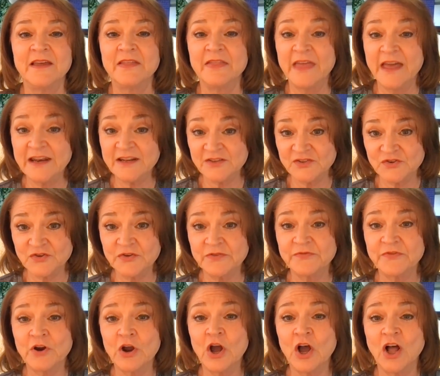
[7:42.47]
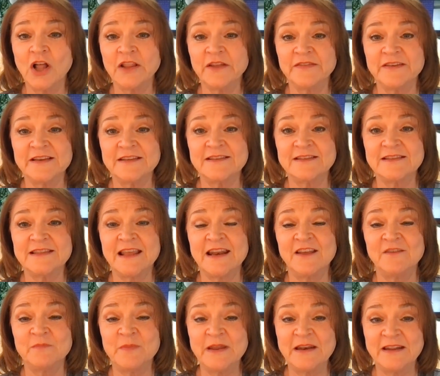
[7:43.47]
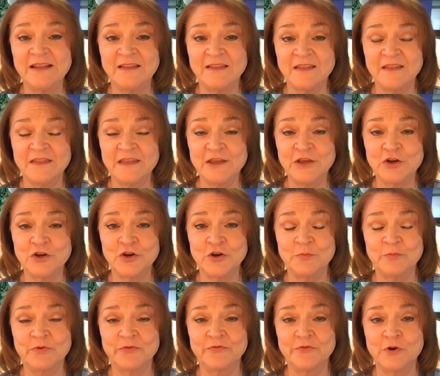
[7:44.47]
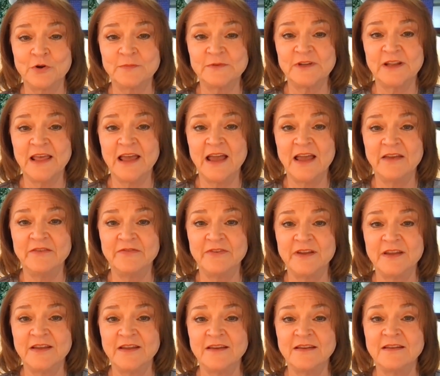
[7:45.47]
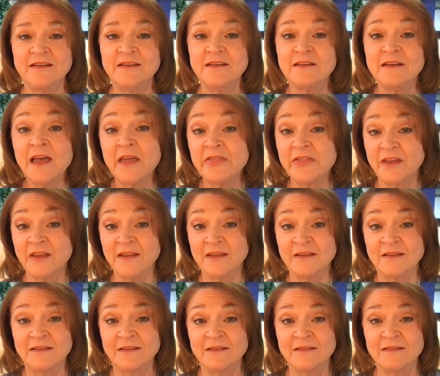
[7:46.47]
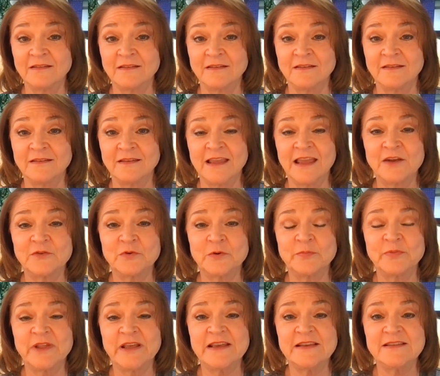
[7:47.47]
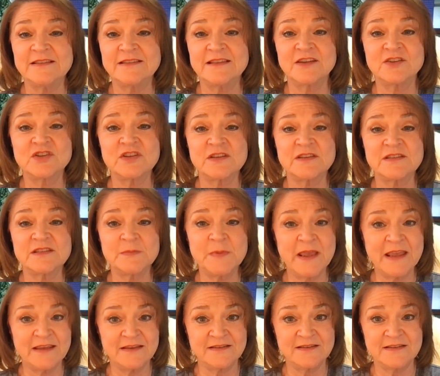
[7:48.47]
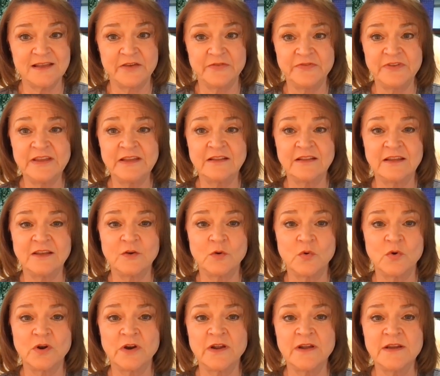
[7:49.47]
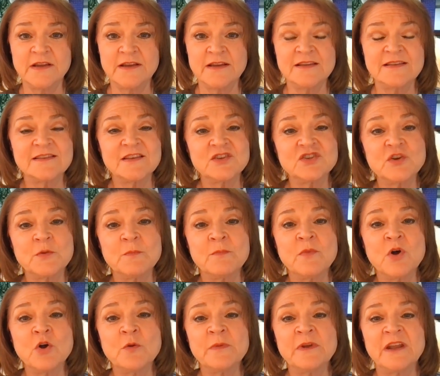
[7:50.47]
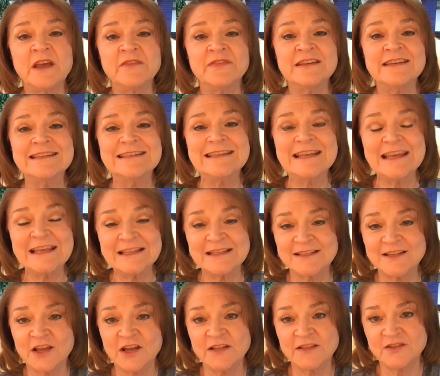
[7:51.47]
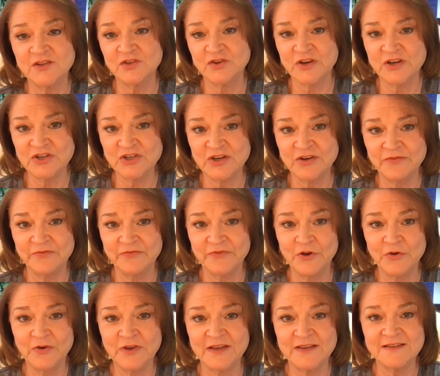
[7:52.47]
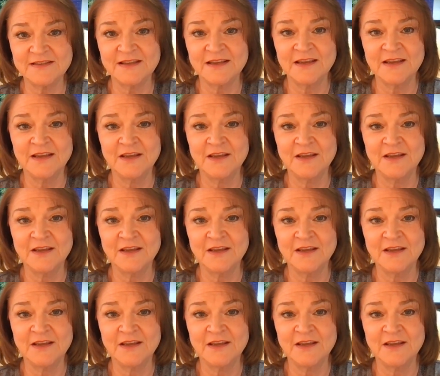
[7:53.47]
That is true for all of us that have been in the theater and performed live. Nothing can replace such a space, a feeling, or such a moment of intense concentration and focus.